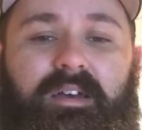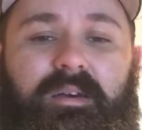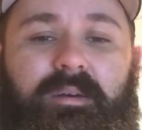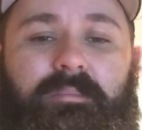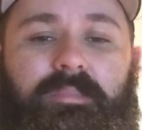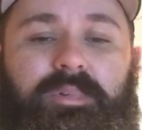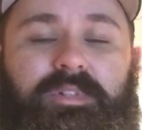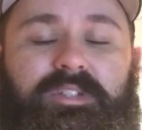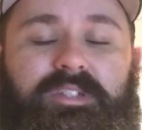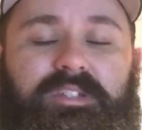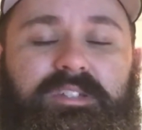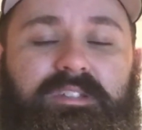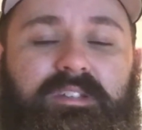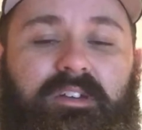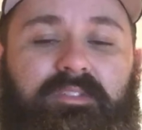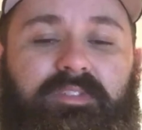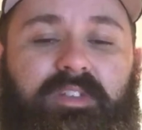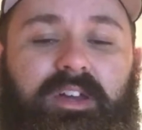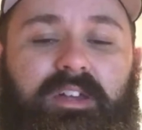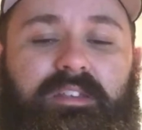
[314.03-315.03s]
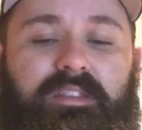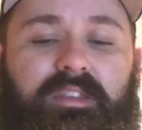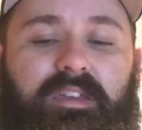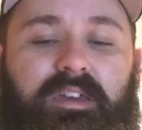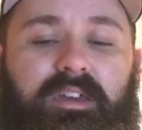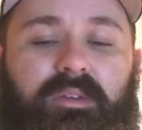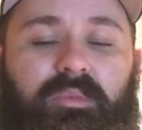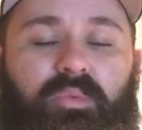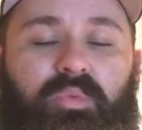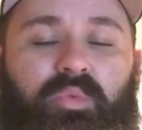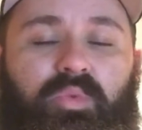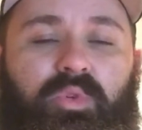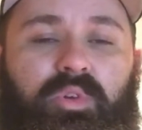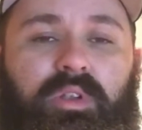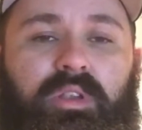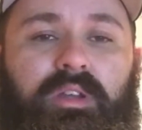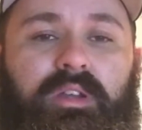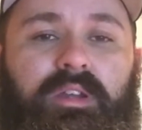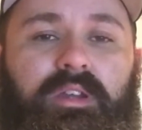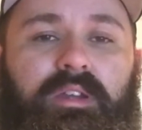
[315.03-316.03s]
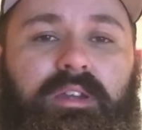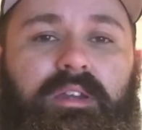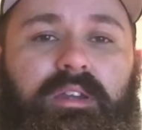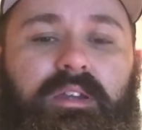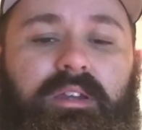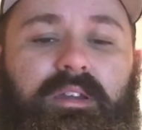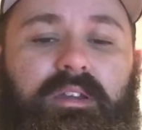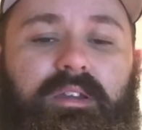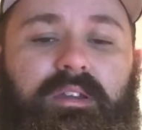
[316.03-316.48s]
But just stuff like that really